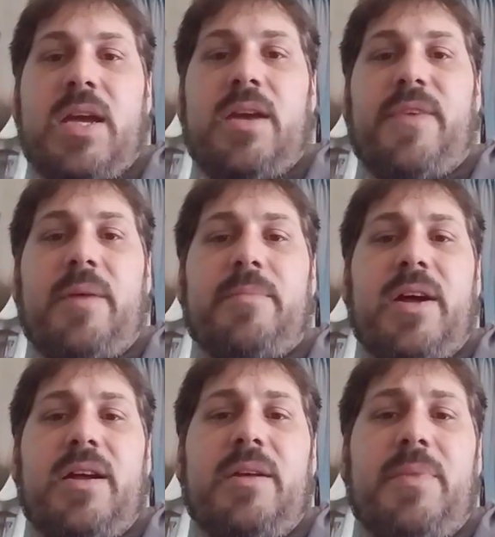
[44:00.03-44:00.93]
If I'm
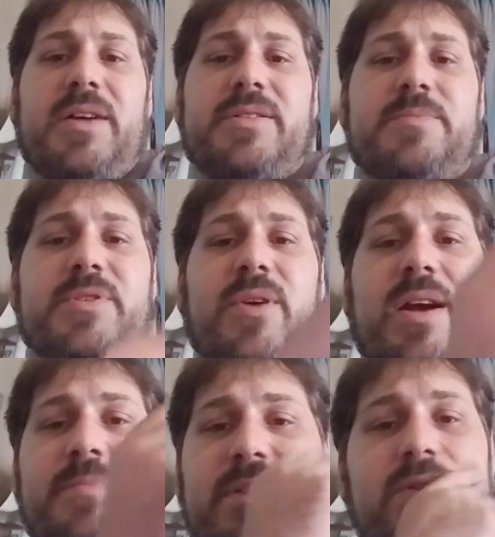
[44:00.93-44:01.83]
not, am I
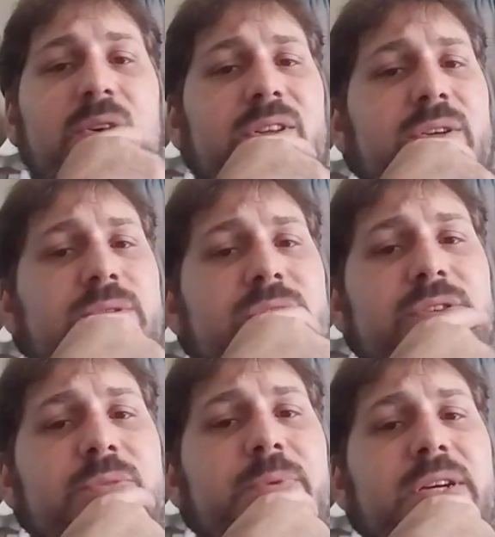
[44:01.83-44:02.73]
subscribed to you on
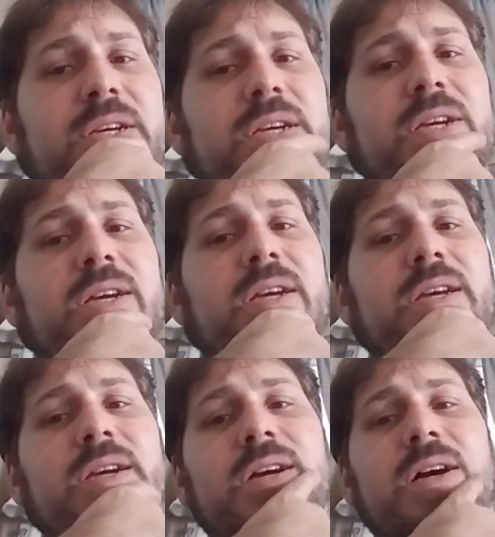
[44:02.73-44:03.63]
YouTube?
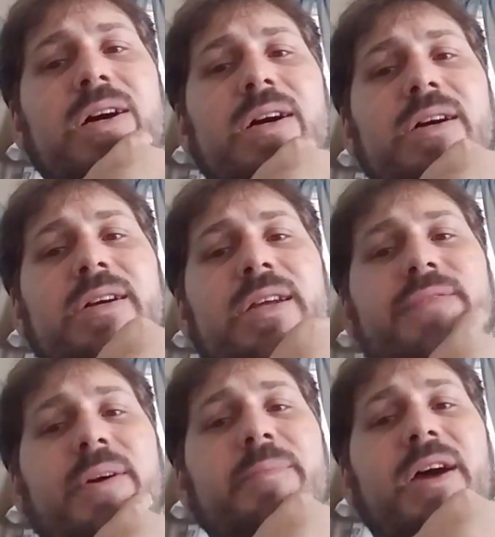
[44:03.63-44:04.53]

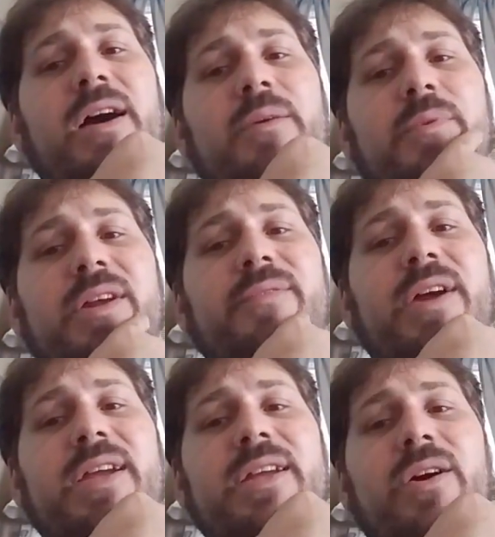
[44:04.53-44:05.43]
If I'm not, whenever
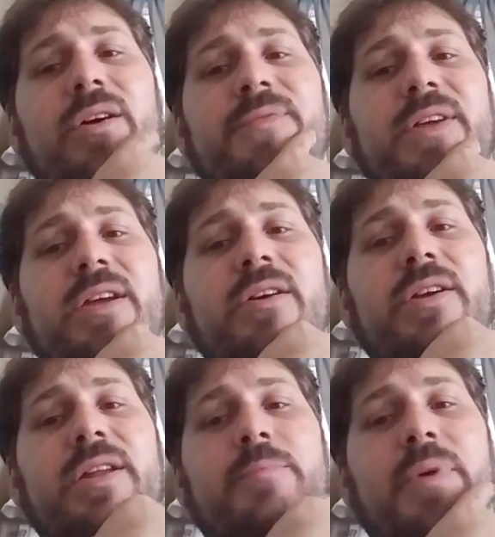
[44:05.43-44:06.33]
I get off of here
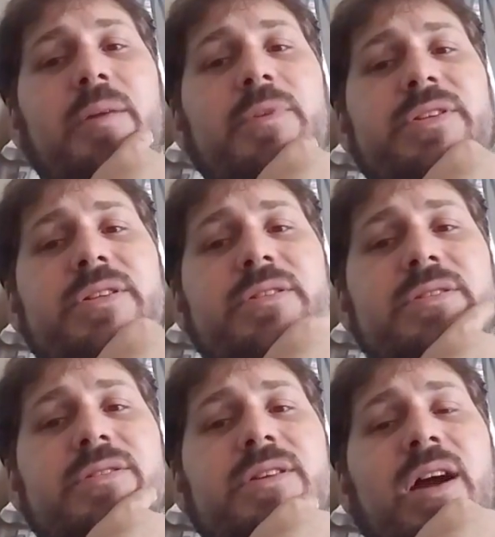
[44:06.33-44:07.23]
and it
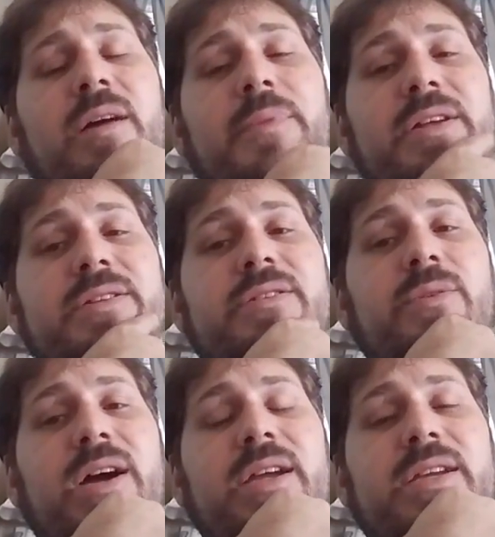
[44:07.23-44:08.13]
publishes, comment
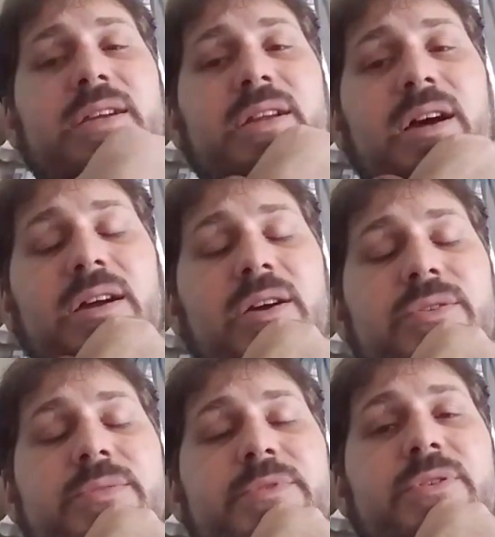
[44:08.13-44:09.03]
so I can go
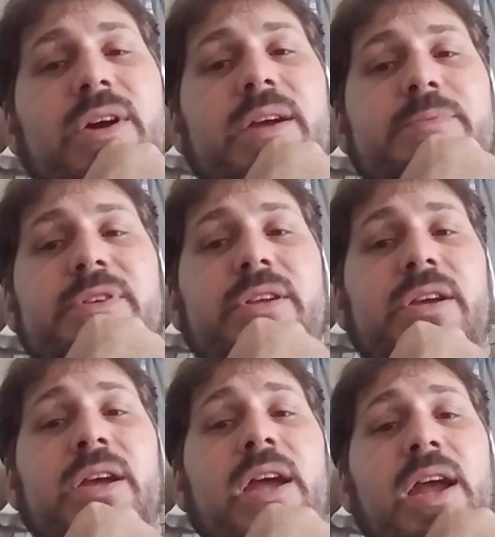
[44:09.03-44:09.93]
subscribe to
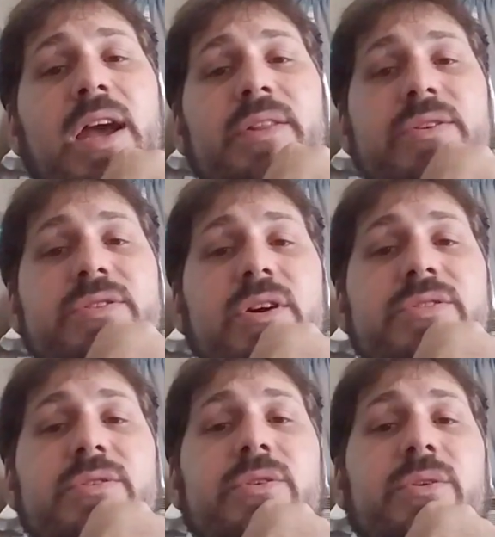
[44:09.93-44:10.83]
you. And there's
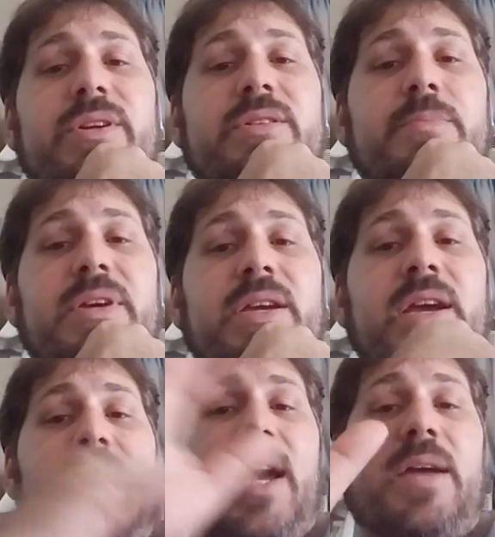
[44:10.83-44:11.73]
also going to be,
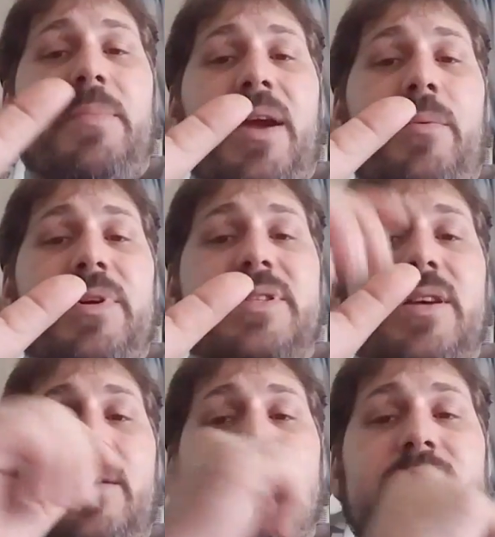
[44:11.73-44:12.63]
hey man, what's
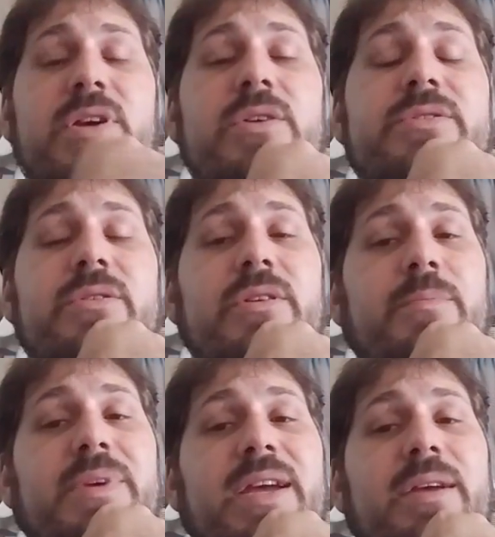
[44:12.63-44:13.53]
up? There's also going
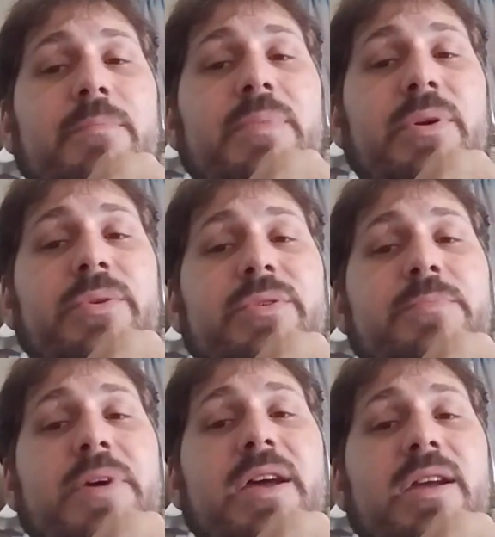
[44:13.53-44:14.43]
to be a builder's
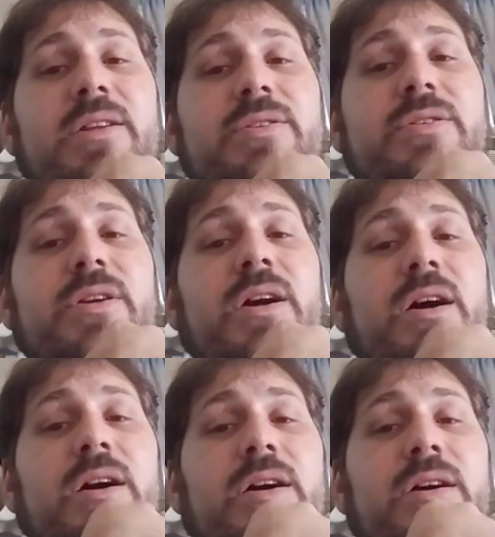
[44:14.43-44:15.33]
page
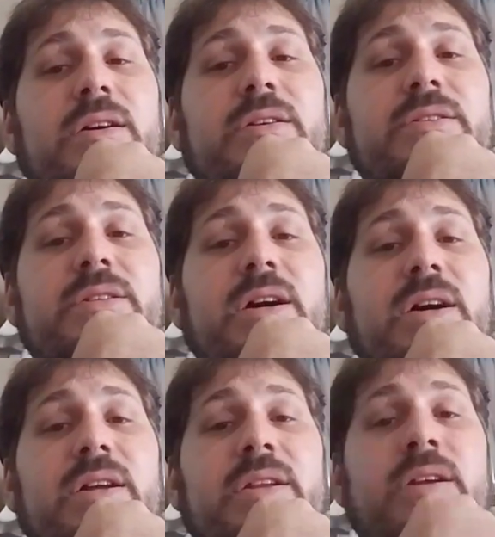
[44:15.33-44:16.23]

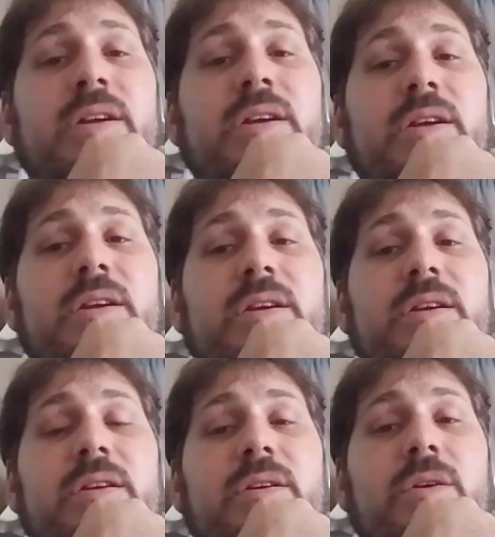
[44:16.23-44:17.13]
done
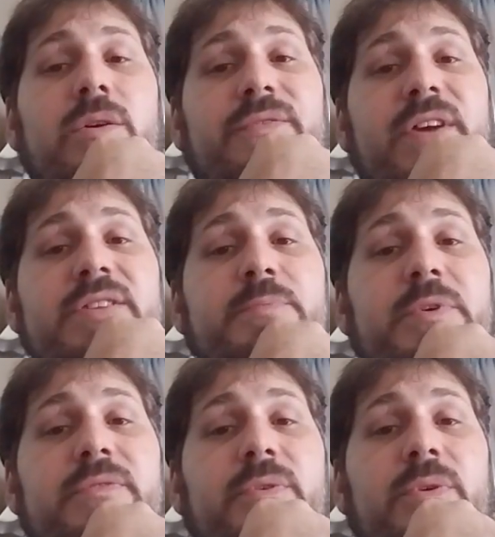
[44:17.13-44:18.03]
on
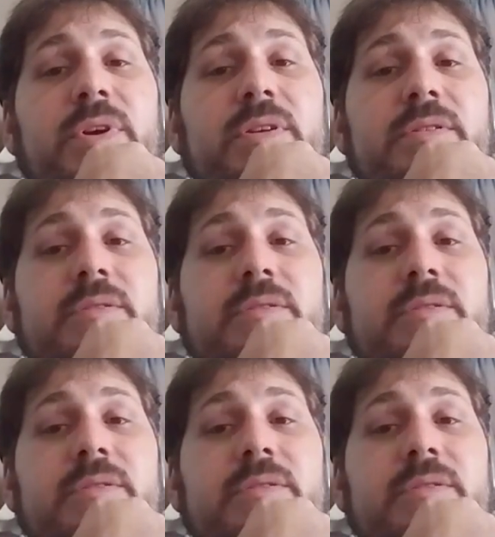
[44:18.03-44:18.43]
Facebook for it.